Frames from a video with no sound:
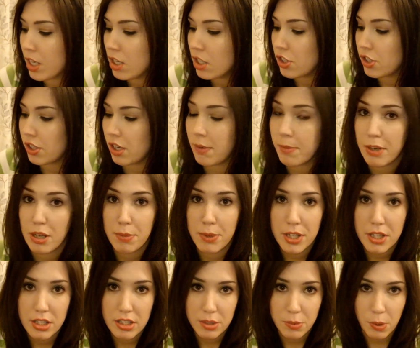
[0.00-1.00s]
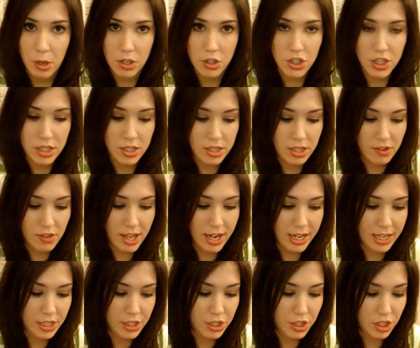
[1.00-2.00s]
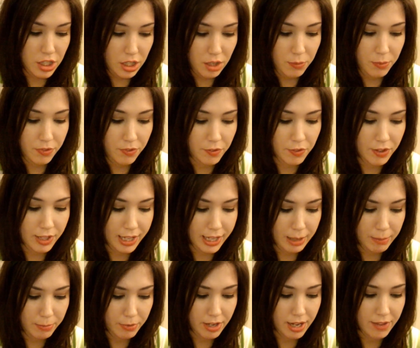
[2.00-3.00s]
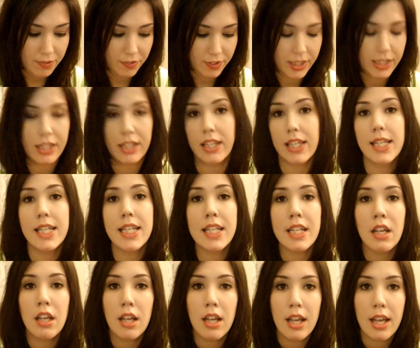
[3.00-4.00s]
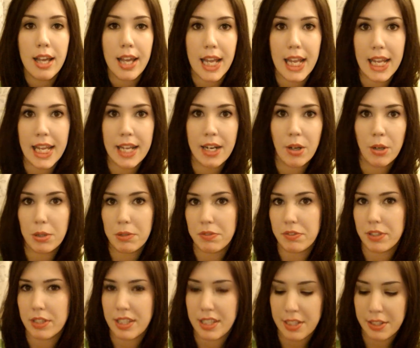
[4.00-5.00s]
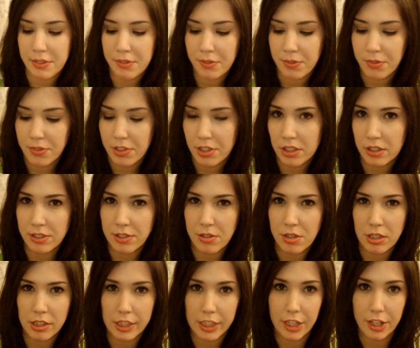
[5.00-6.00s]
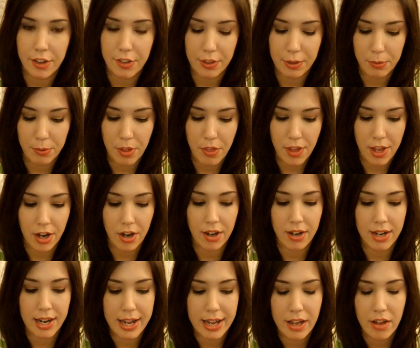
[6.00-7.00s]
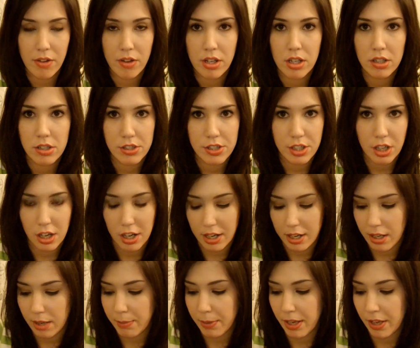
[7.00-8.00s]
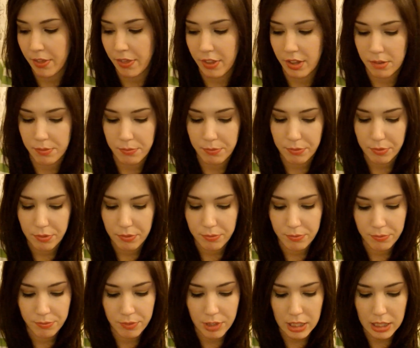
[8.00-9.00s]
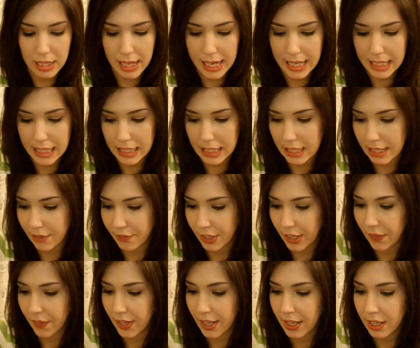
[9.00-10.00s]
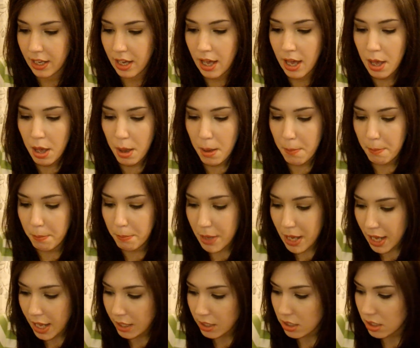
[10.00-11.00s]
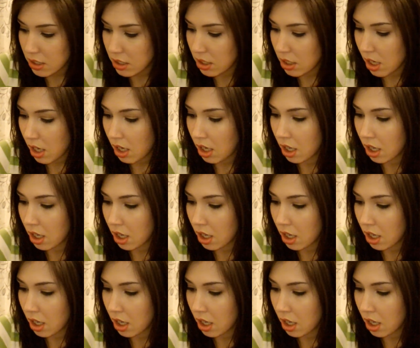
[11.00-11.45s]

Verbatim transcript: so I'm going to put the swatches that I took the camera at the end, and hopefully they're a little clearer than what they are now. Sorry about the lighting and everything. But,